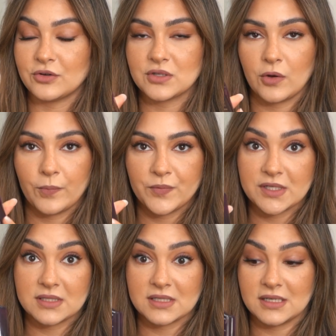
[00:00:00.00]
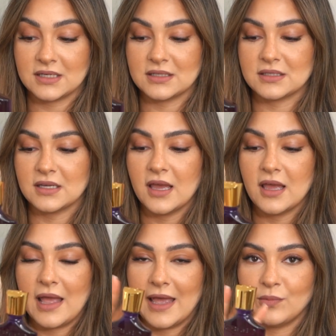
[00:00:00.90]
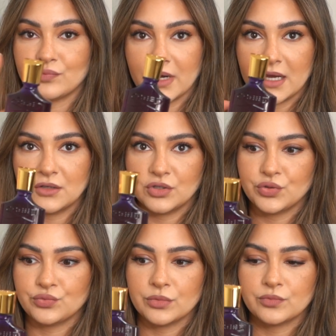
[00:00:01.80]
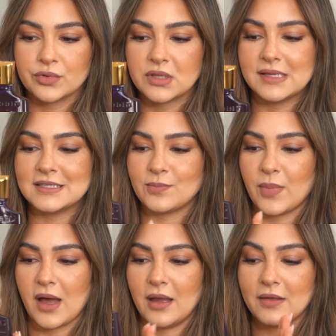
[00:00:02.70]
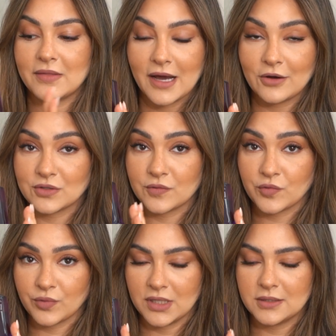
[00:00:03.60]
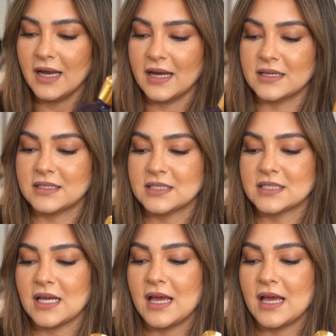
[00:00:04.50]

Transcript: So this is a brand new release by the House of Creed. And